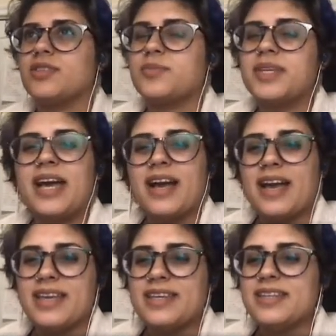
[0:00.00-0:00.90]
But yeah,
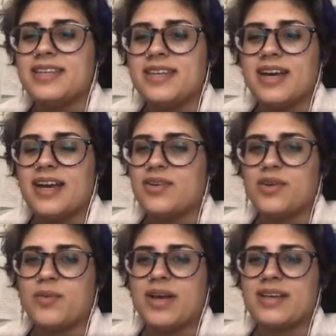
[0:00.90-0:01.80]
Hylia. I don't
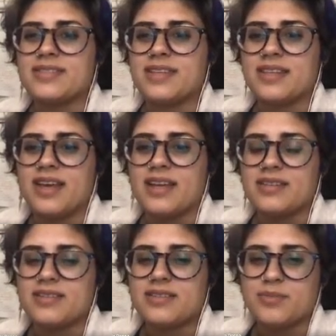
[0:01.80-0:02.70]
know why I said
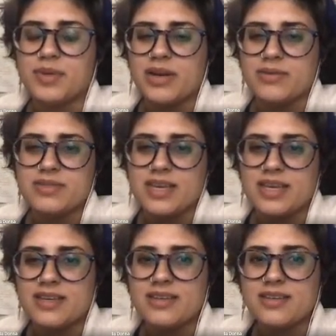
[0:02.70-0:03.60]
that. But I was like